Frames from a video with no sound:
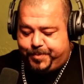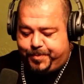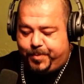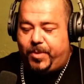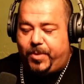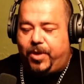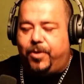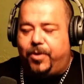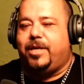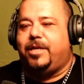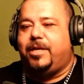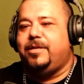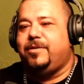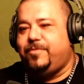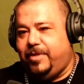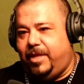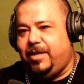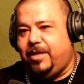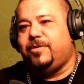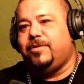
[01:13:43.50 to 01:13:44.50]
Okay, well
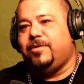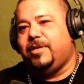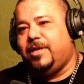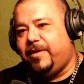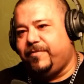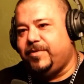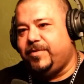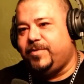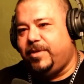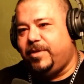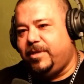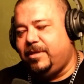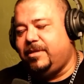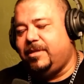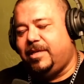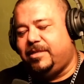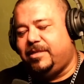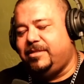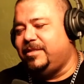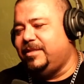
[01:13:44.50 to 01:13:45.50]
I'll go to the office with you.
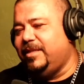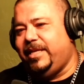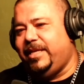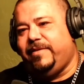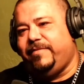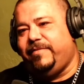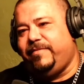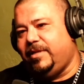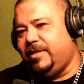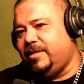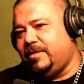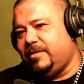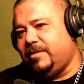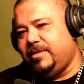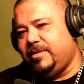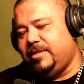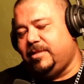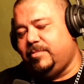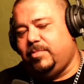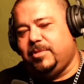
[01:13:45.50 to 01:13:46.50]
I'll just leave, you know.
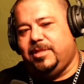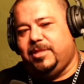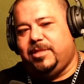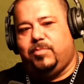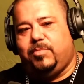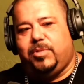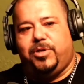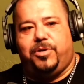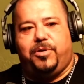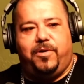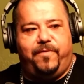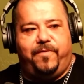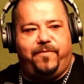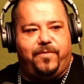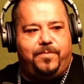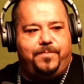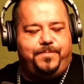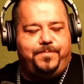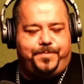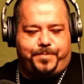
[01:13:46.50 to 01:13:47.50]
It'll blow over.
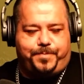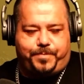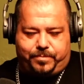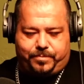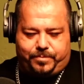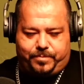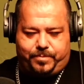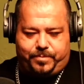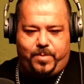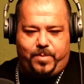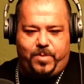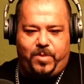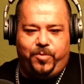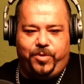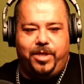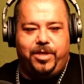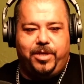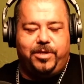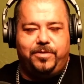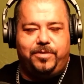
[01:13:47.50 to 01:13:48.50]
We
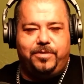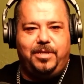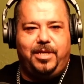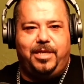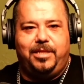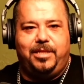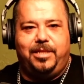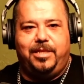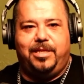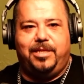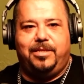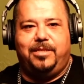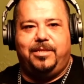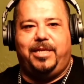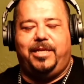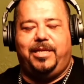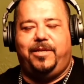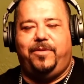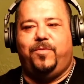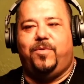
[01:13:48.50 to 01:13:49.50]
go, and then
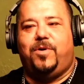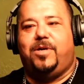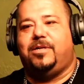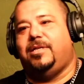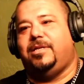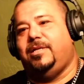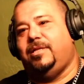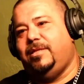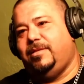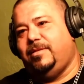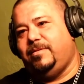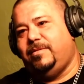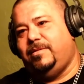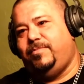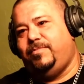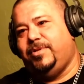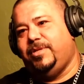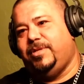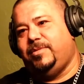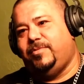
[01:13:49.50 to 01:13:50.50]
he walked in the
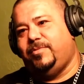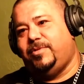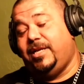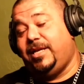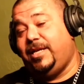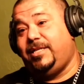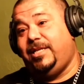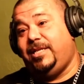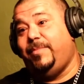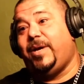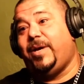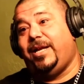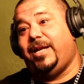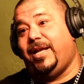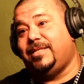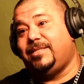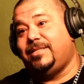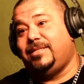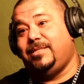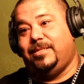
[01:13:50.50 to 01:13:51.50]
principal. I guess he might have got
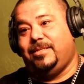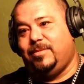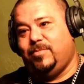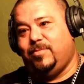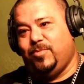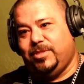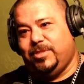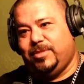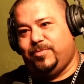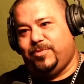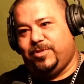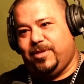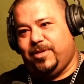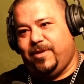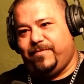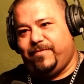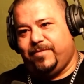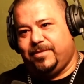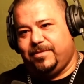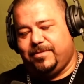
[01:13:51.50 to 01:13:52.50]
sent to the principal's
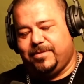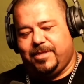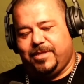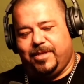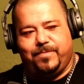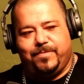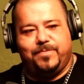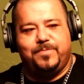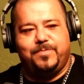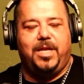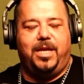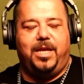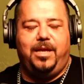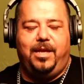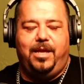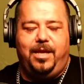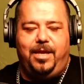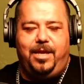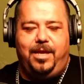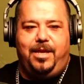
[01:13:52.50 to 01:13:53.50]
office or something.
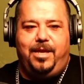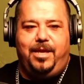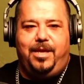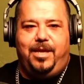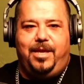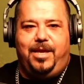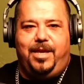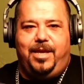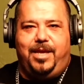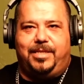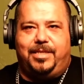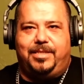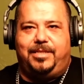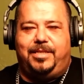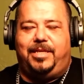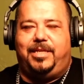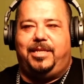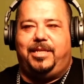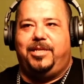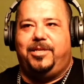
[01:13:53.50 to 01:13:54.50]
I
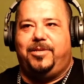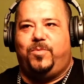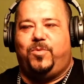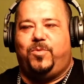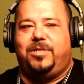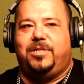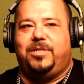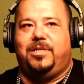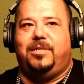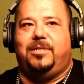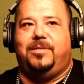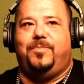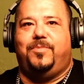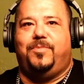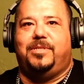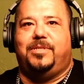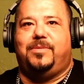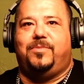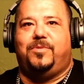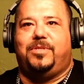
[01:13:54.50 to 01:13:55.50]
seen him walk into the
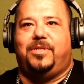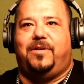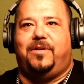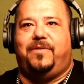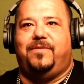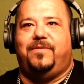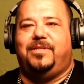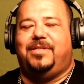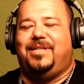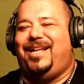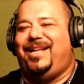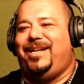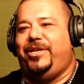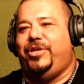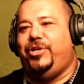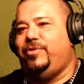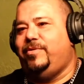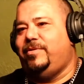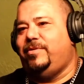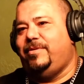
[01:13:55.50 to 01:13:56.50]
principal's office, and I
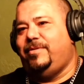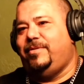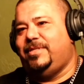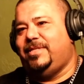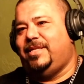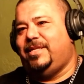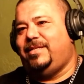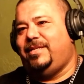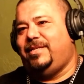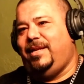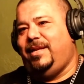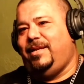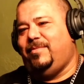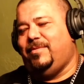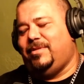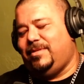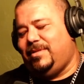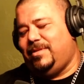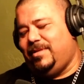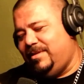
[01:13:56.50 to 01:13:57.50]
knew as soon as I seen him, I
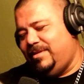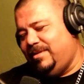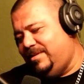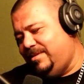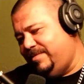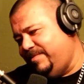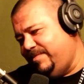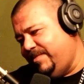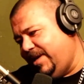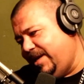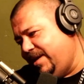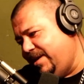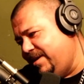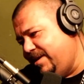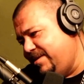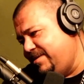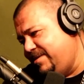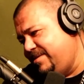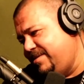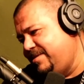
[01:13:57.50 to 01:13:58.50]
was like, "Oh man."